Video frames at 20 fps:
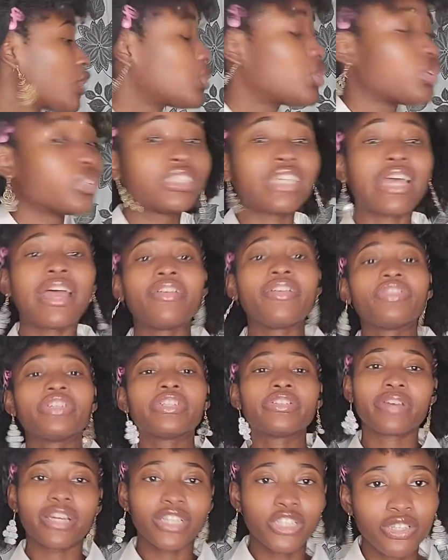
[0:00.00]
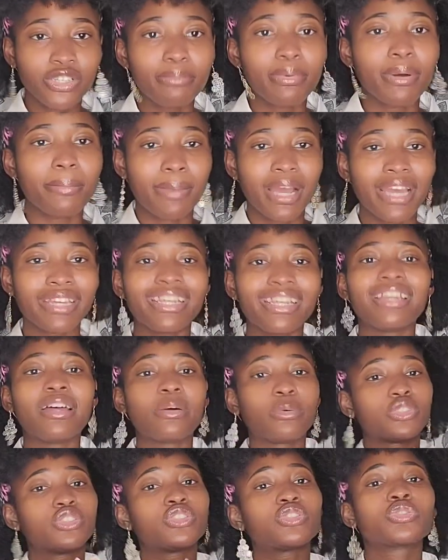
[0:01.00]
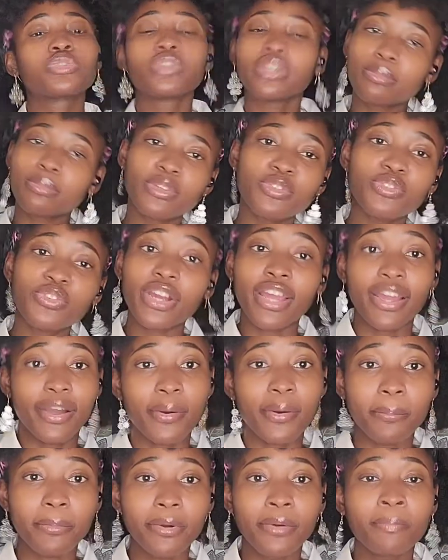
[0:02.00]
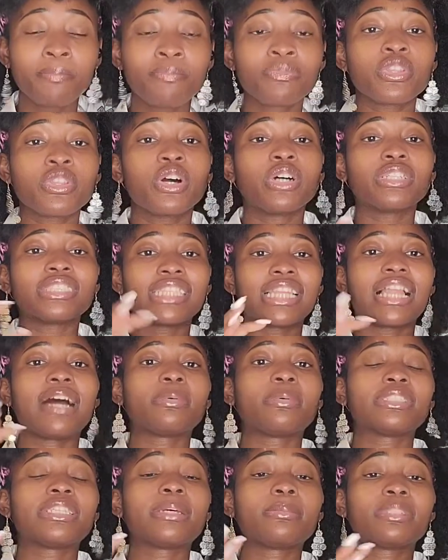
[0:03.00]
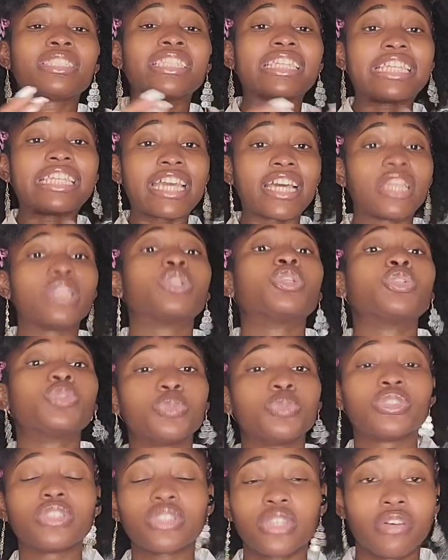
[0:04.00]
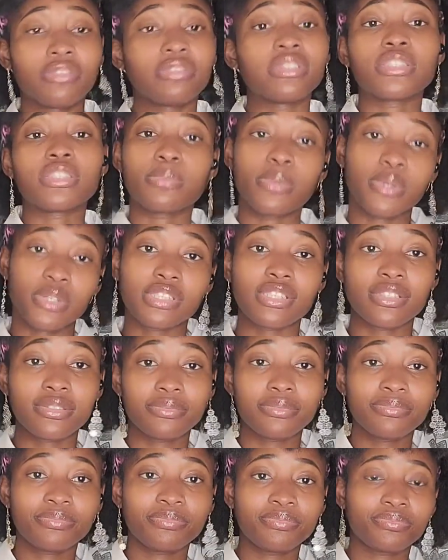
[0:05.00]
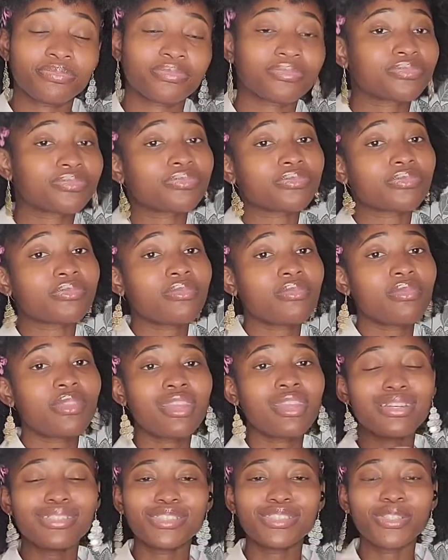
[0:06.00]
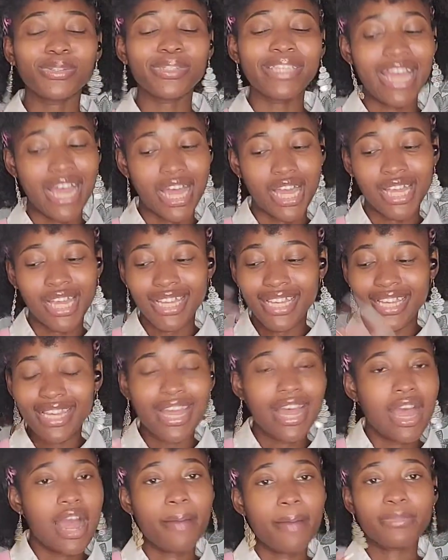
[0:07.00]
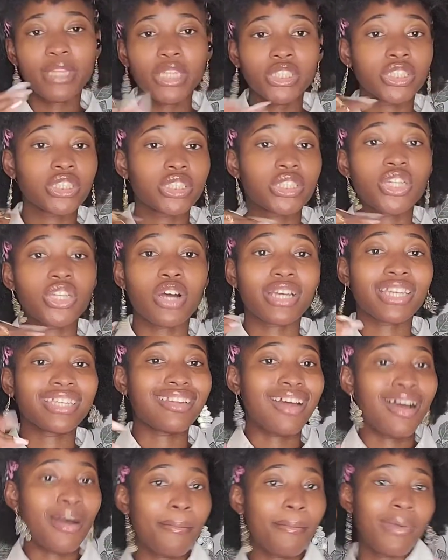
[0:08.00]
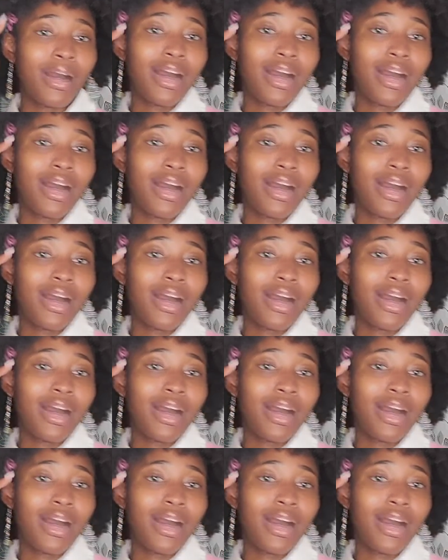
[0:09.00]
looked every direction but mine, and I was screaming for help until I was able to get loose of this person. So yeah, I'm not just talking at